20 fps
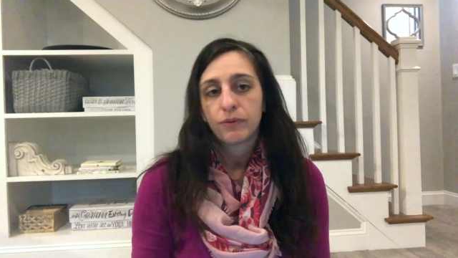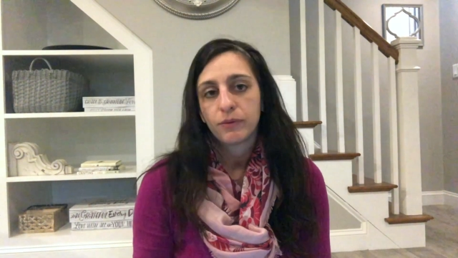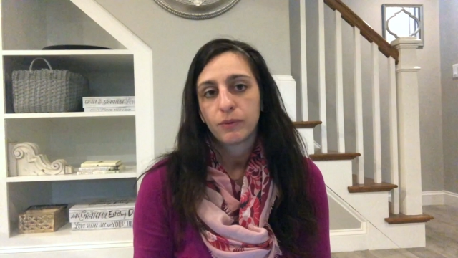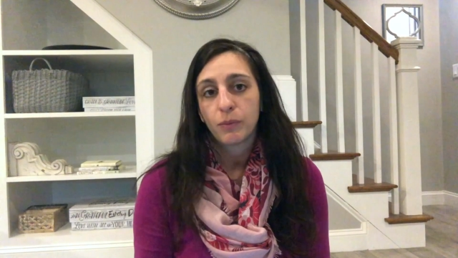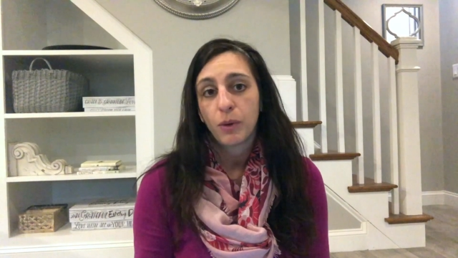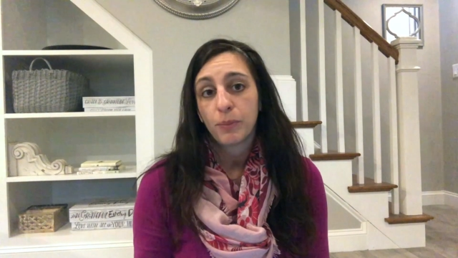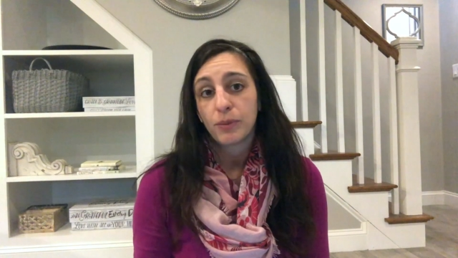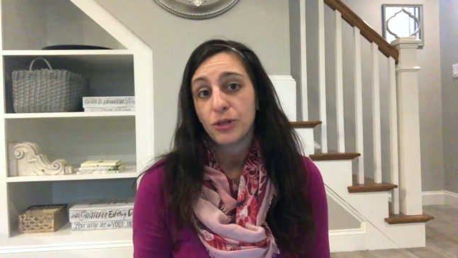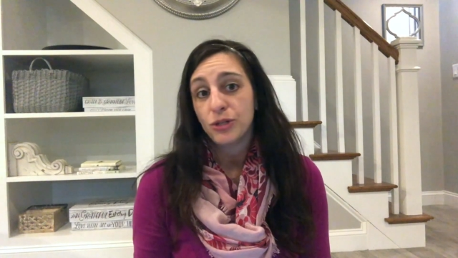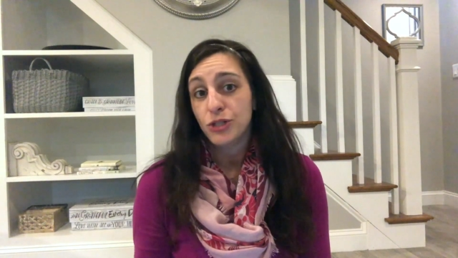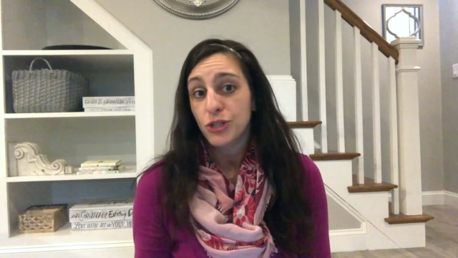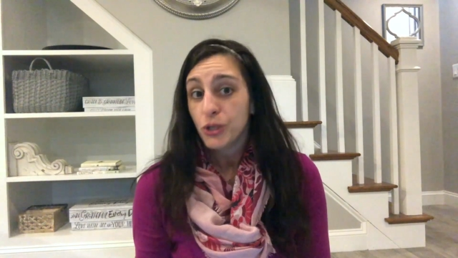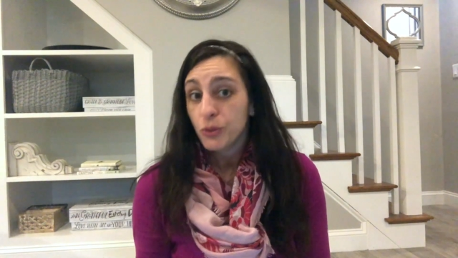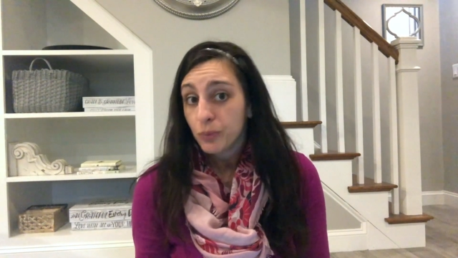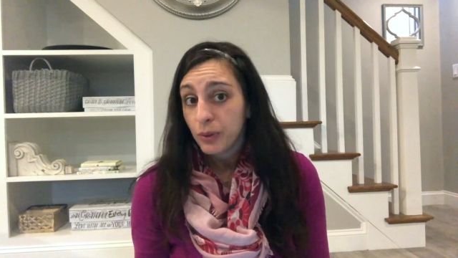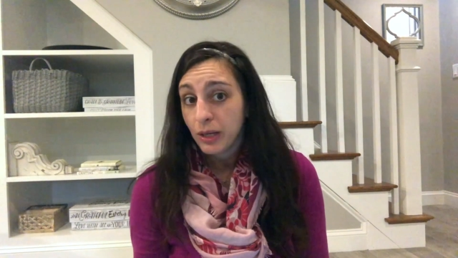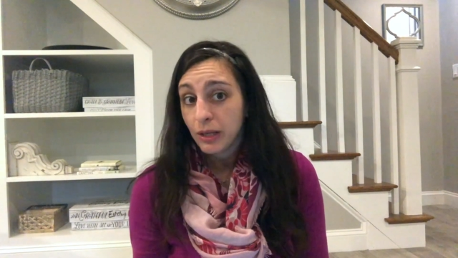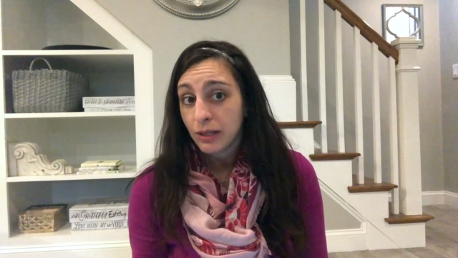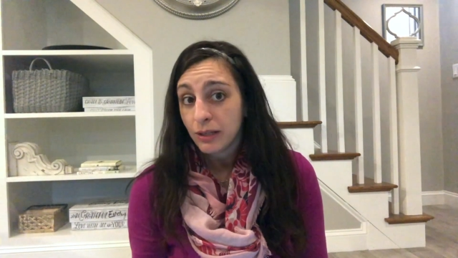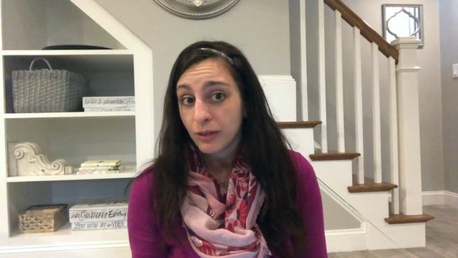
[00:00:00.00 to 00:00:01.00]
what we're
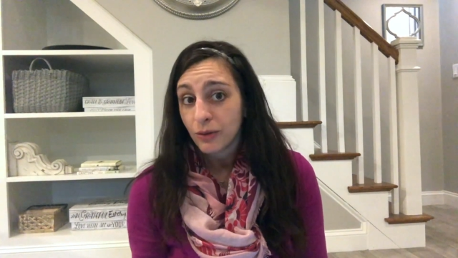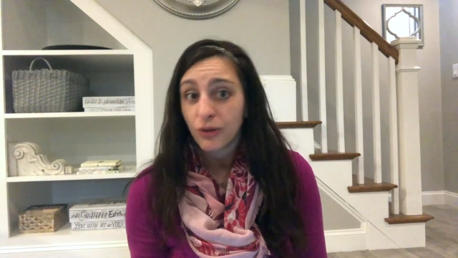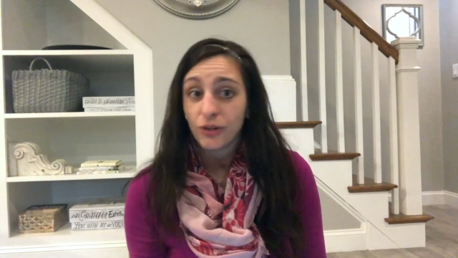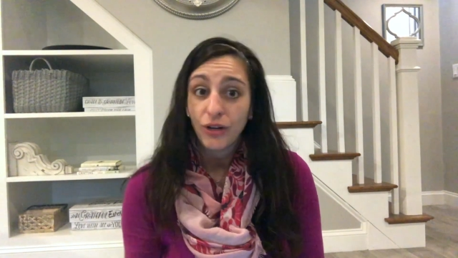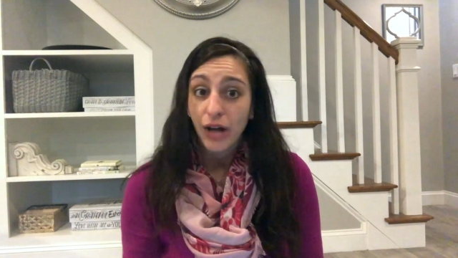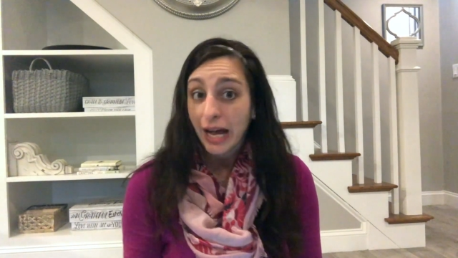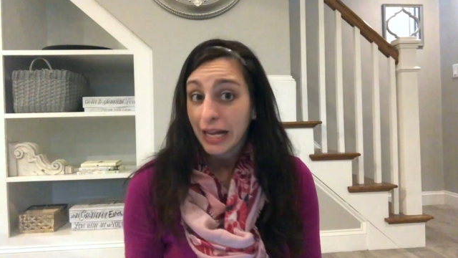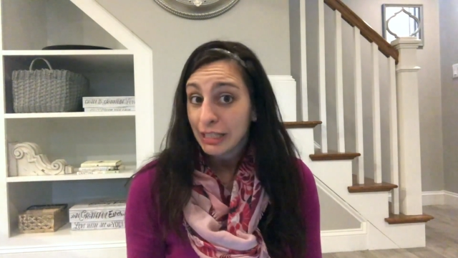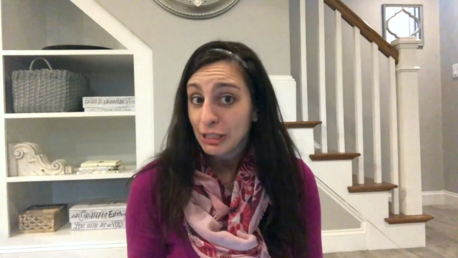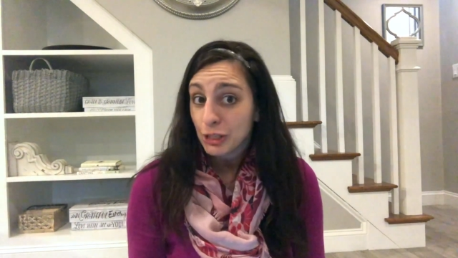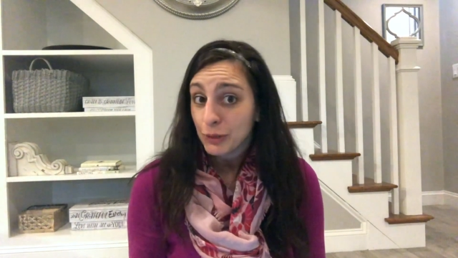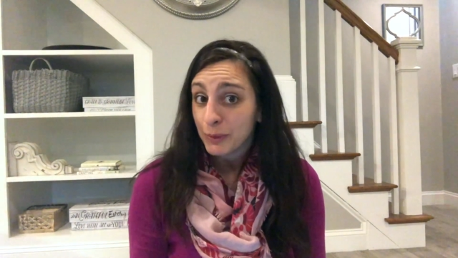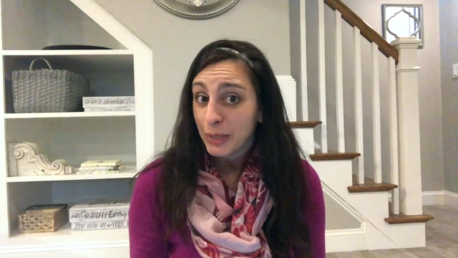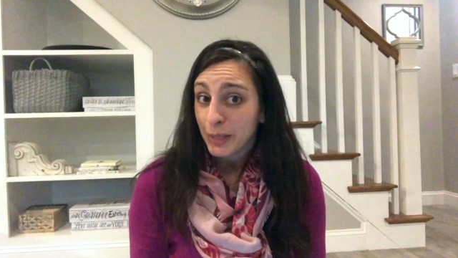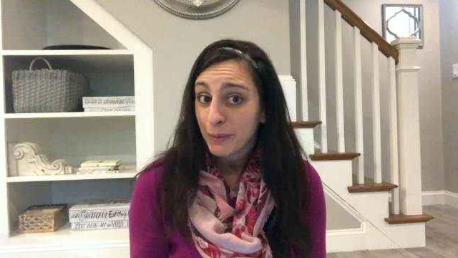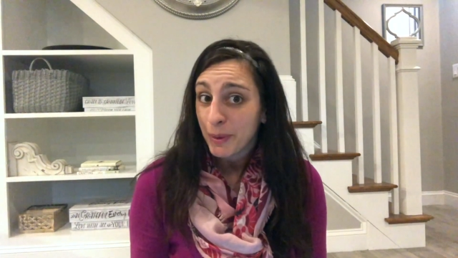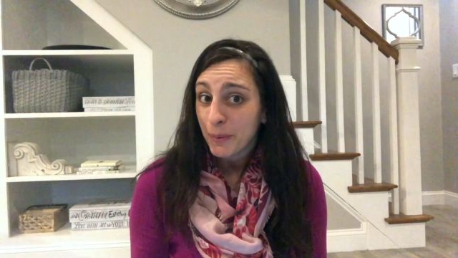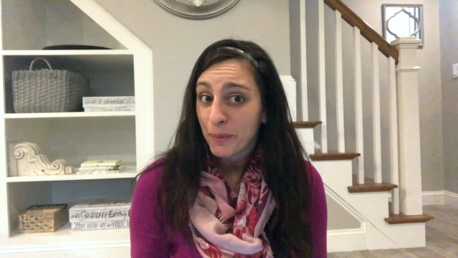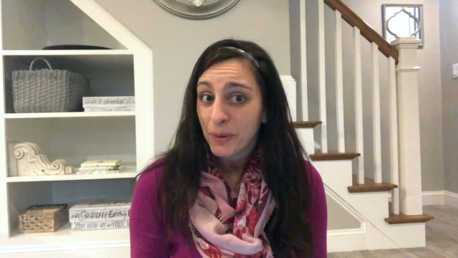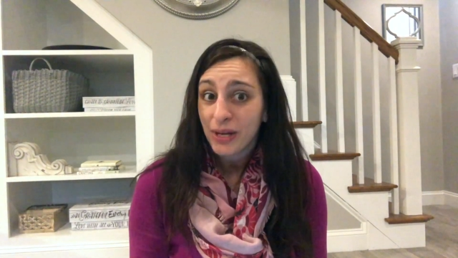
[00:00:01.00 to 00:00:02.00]
doing or not
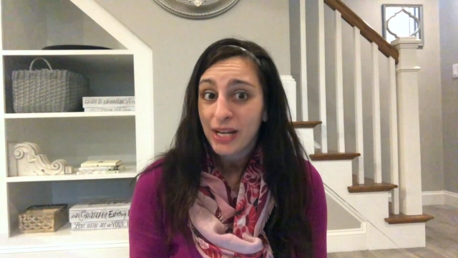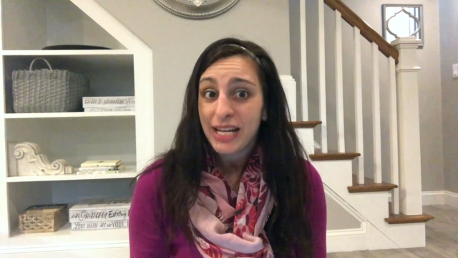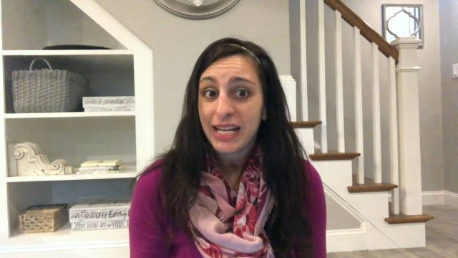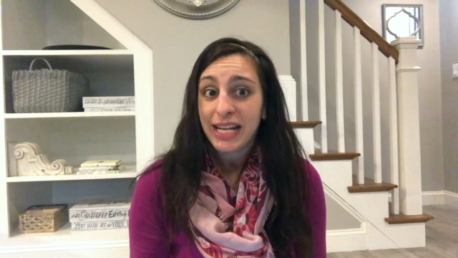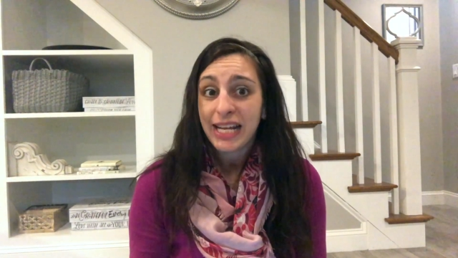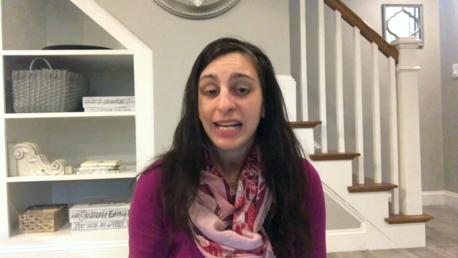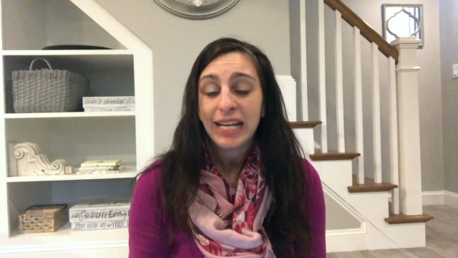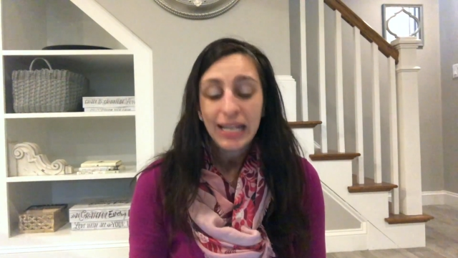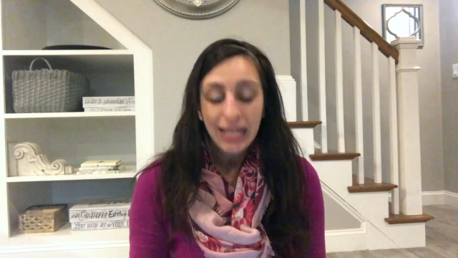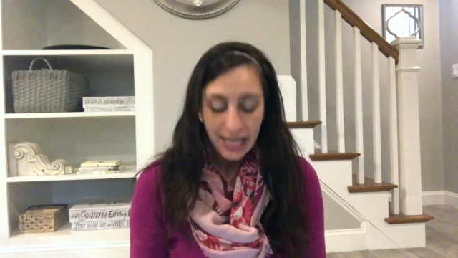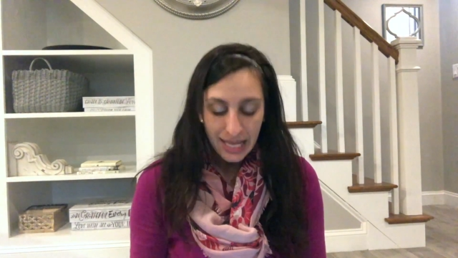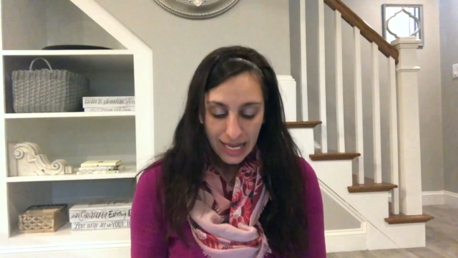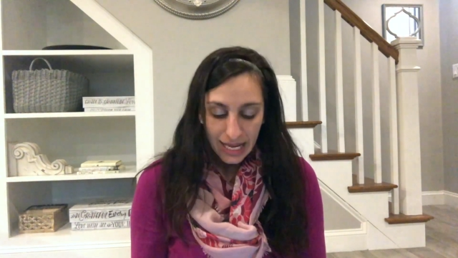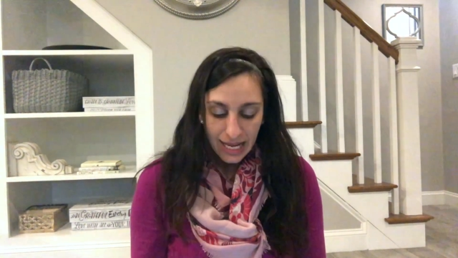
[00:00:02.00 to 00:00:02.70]
doing when we're eating,